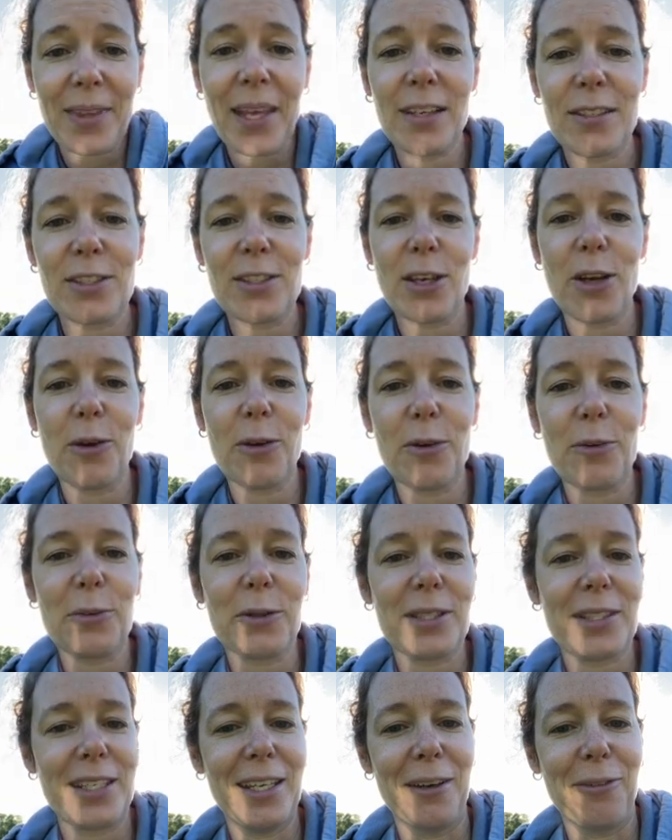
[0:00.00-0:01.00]
So
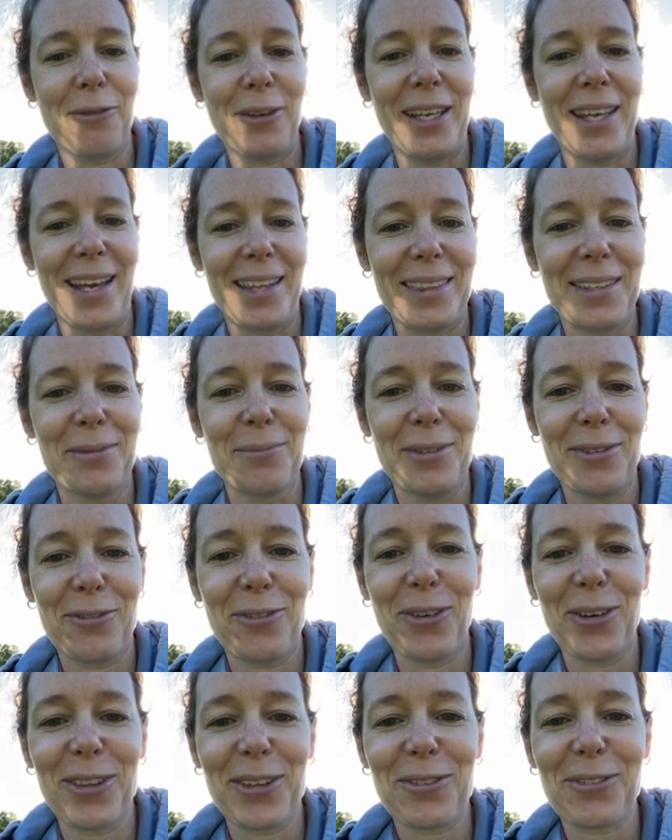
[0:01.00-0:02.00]
we'll see if we get them
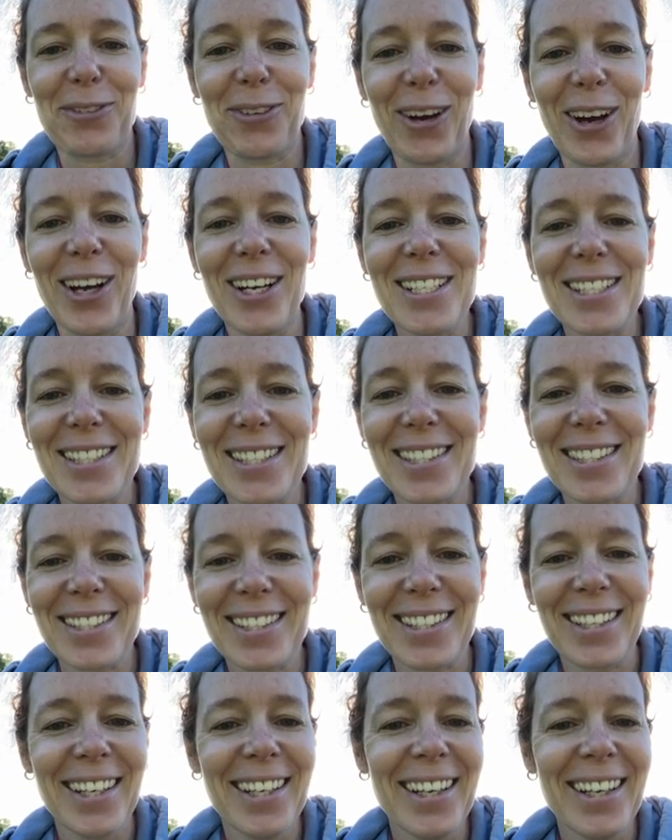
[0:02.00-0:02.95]
before the frost.